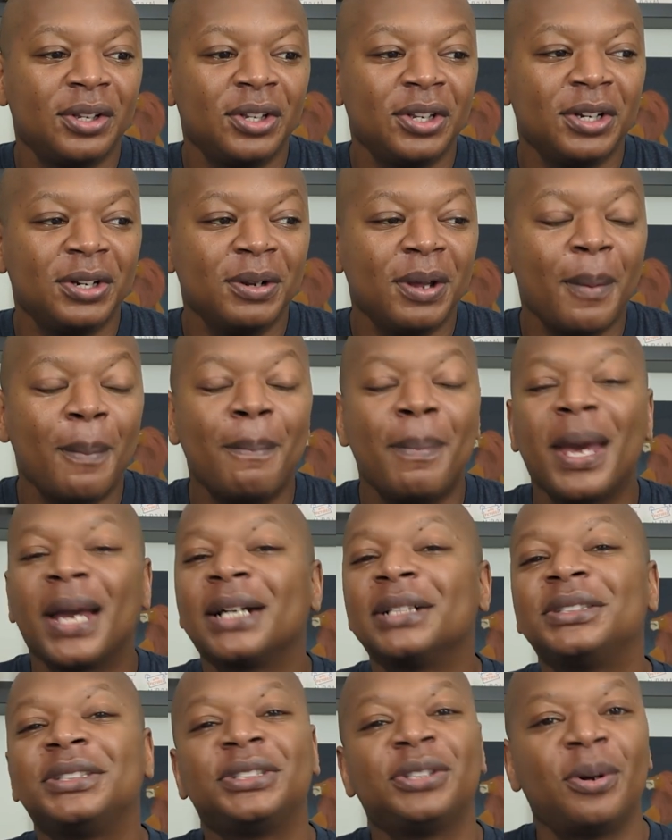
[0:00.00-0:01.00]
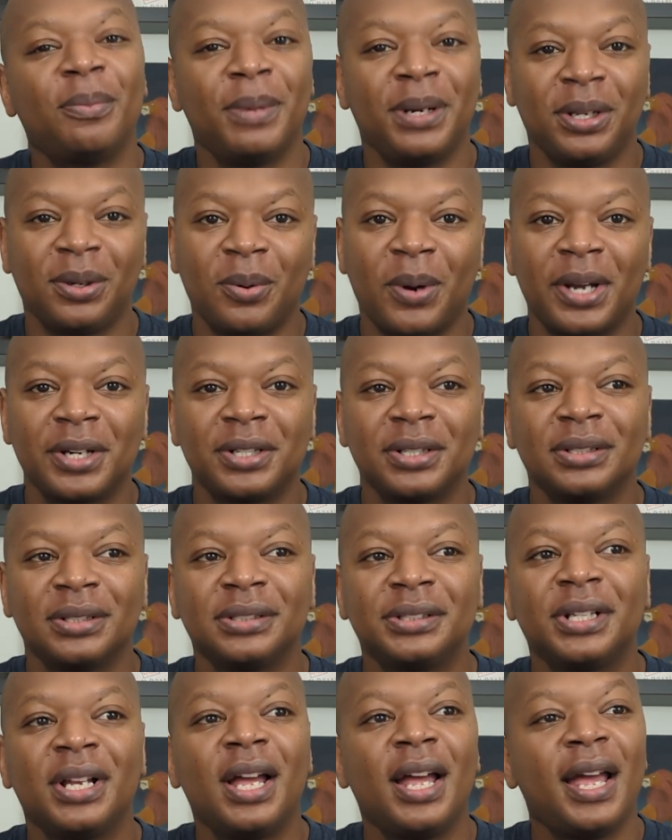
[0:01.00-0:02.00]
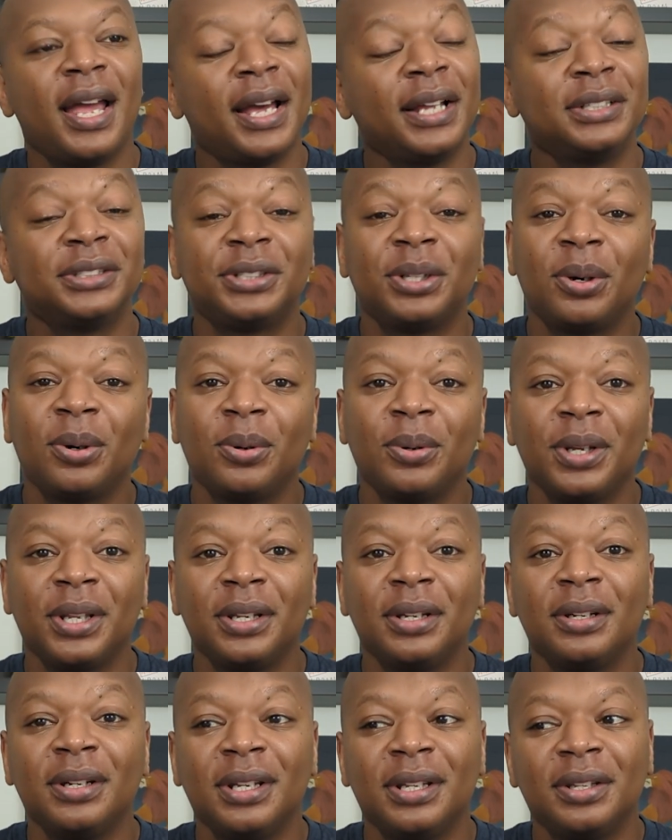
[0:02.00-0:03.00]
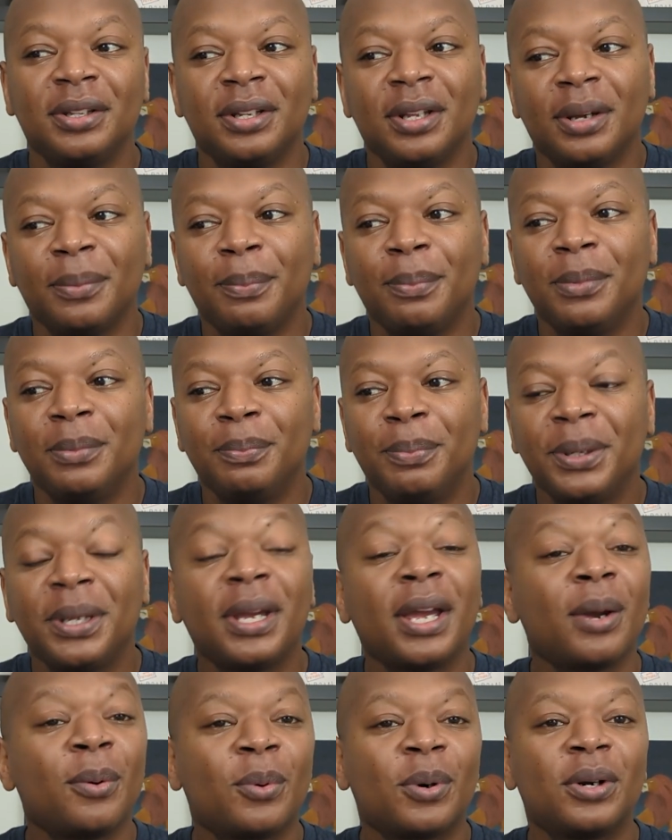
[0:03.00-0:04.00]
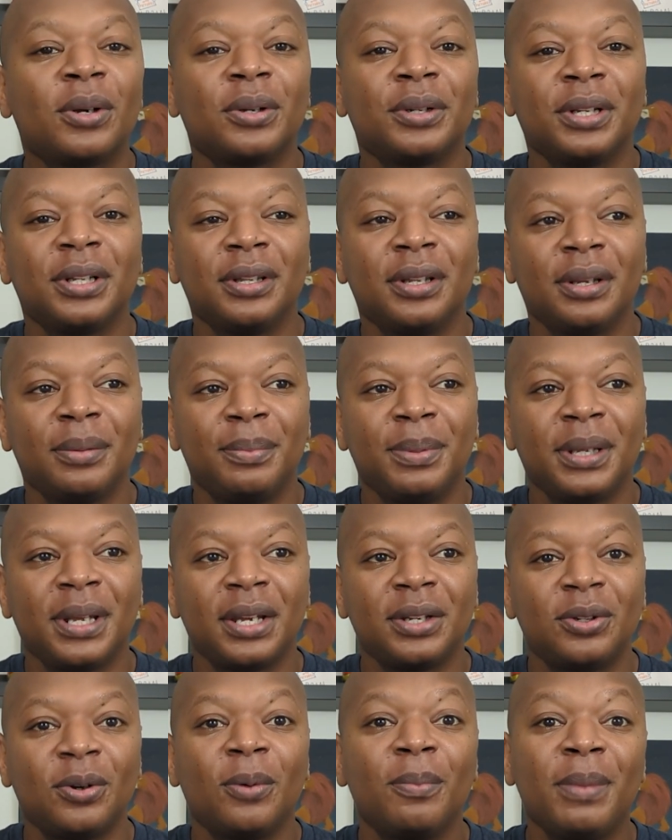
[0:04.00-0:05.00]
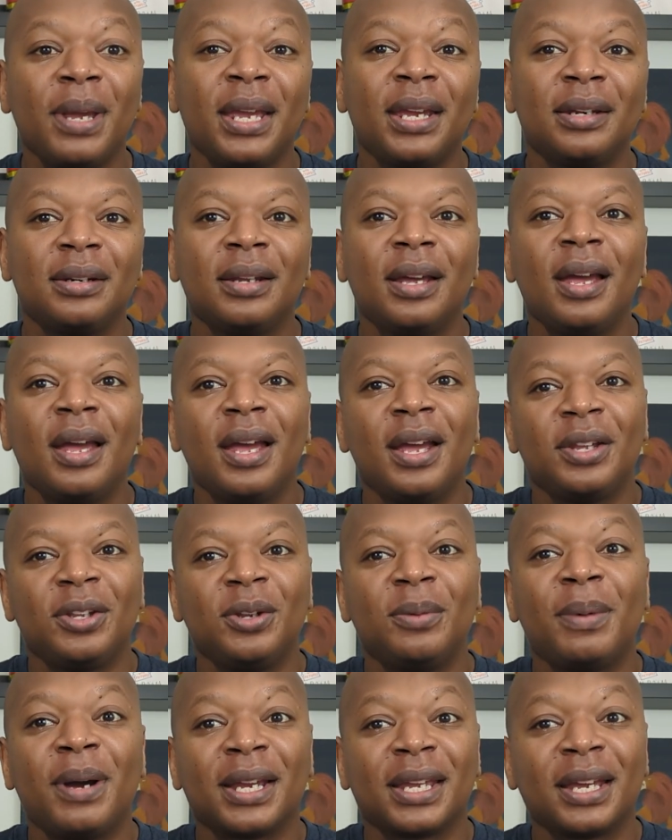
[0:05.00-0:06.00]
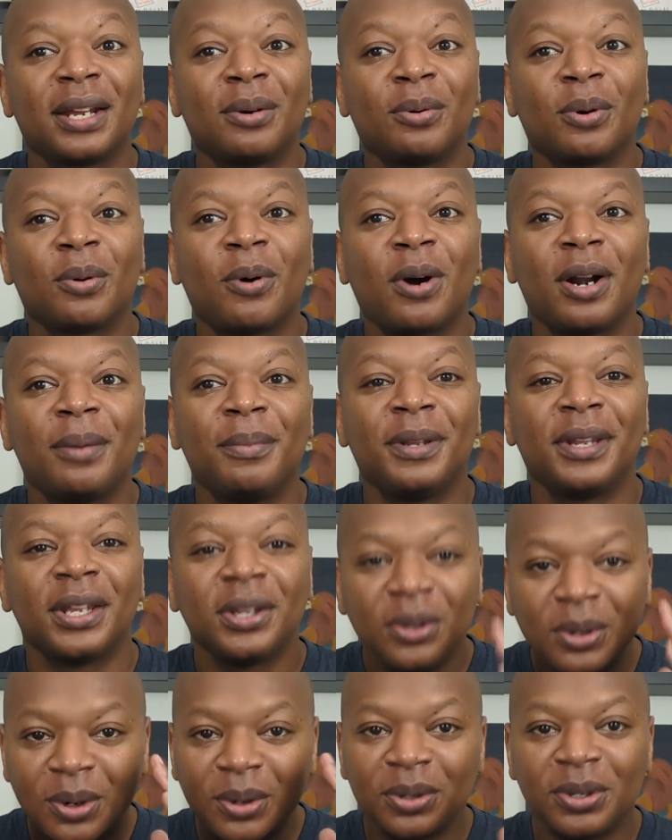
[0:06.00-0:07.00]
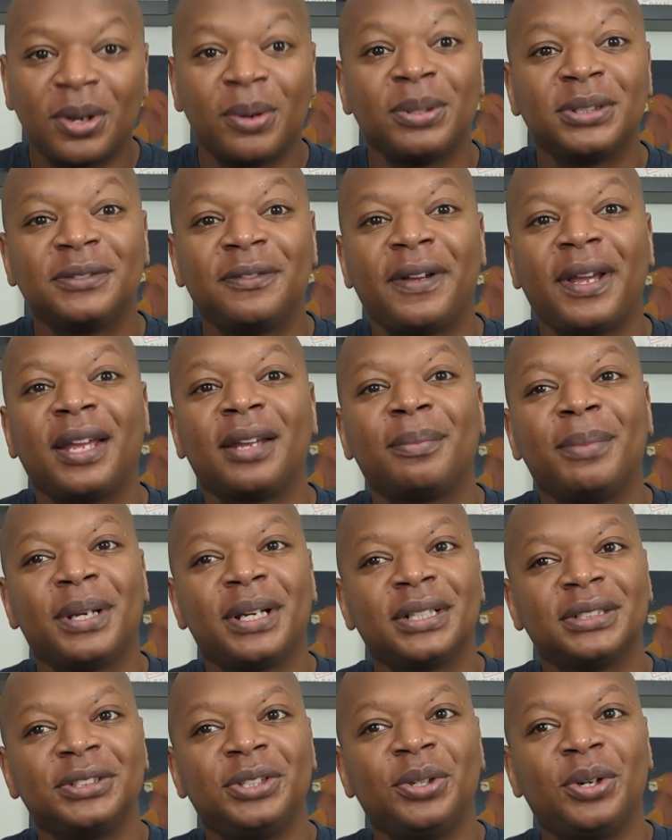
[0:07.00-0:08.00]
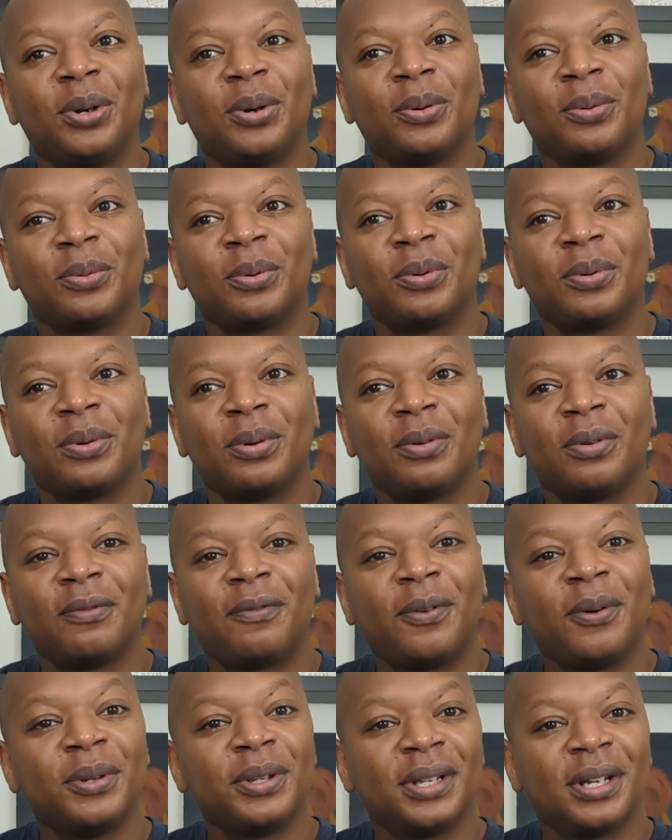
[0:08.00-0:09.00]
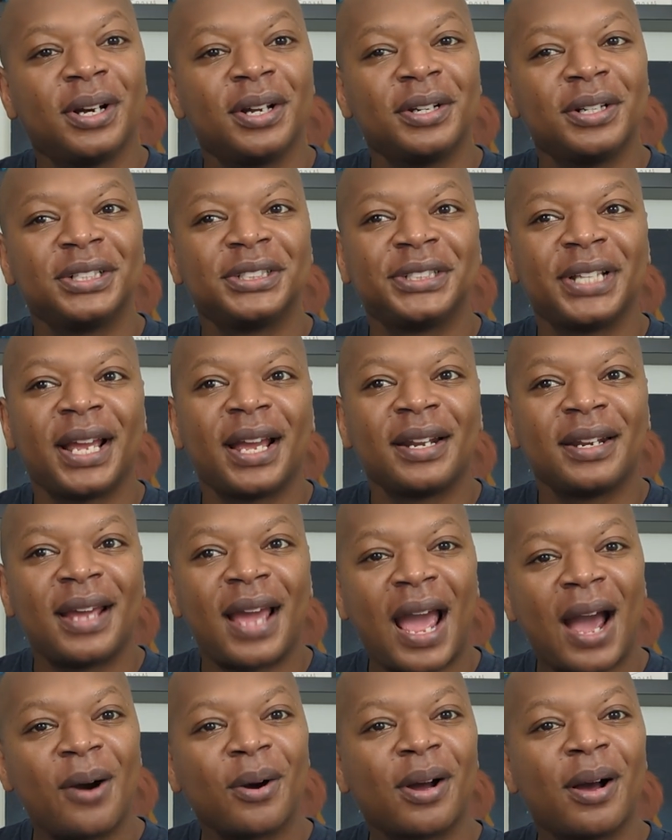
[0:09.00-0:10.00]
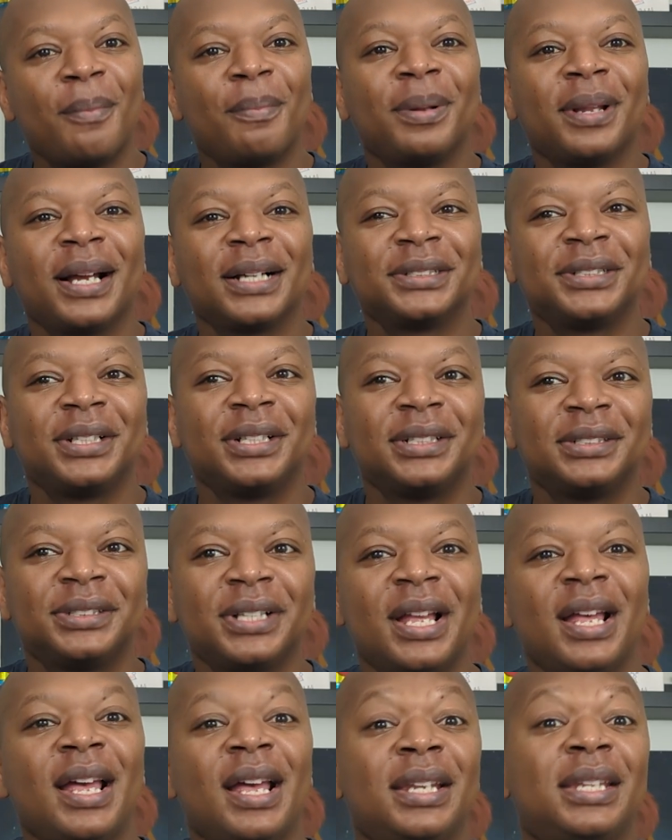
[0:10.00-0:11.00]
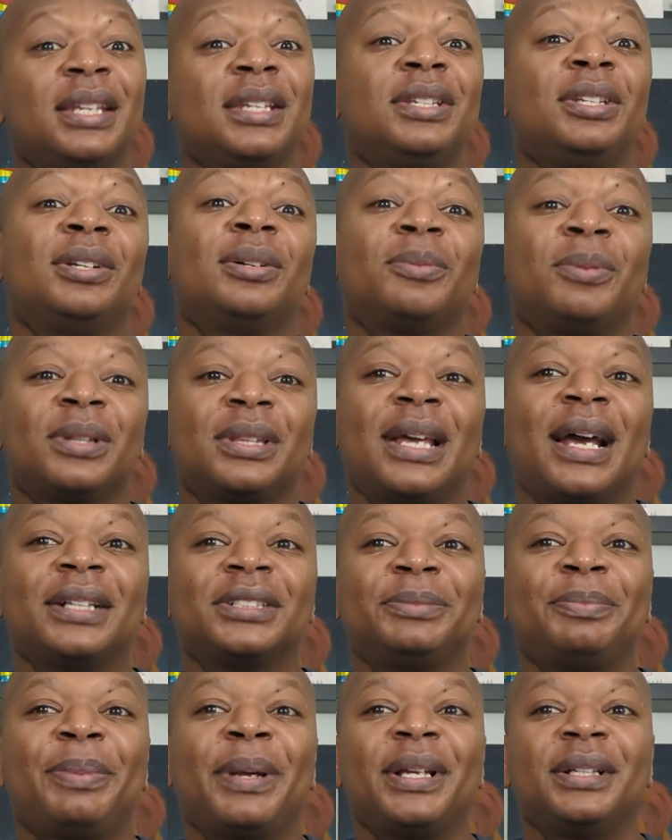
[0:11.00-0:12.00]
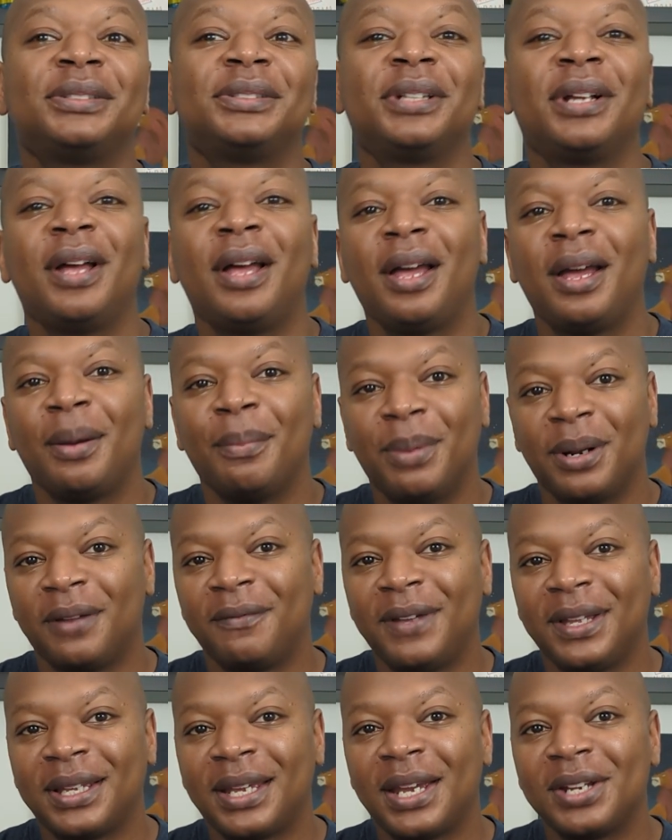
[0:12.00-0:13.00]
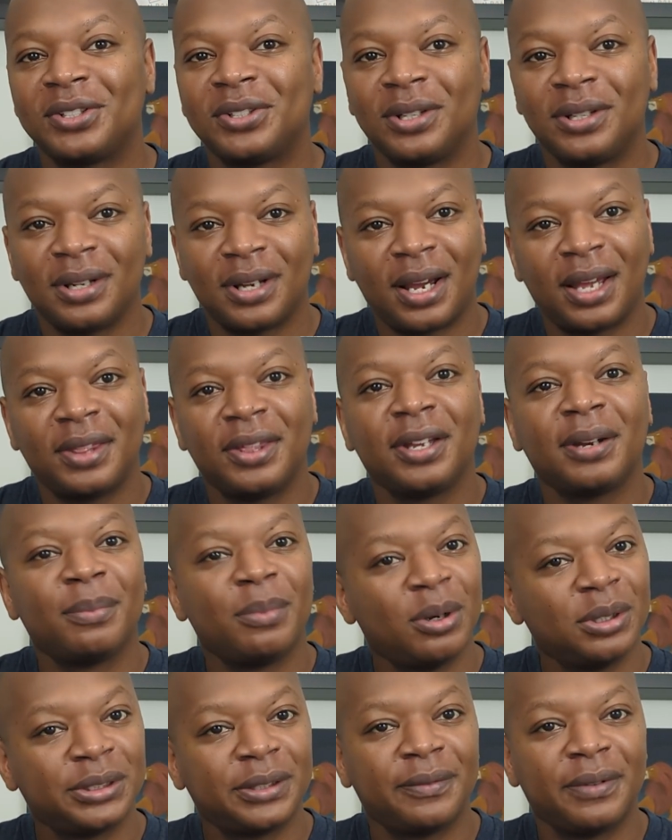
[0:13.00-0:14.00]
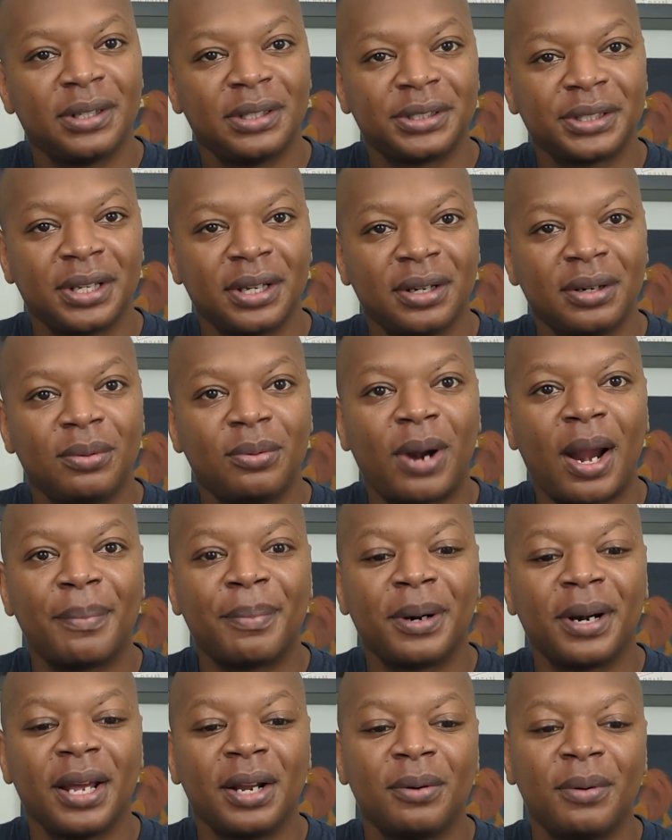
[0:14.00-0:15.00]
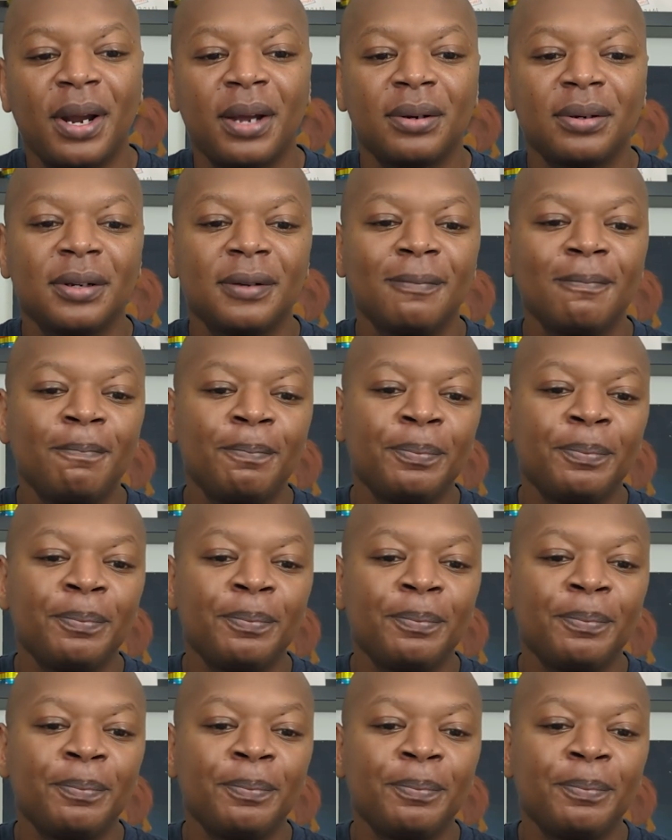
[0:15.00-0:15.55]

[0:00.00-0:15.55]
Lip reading: it begs so many questions. And so in the BA world, in the BA domain, you might get a requirement that you don't know is vague because you don't fully understand how complex it is to deal with that space. But a vacation, I think most of us could wrap our head around.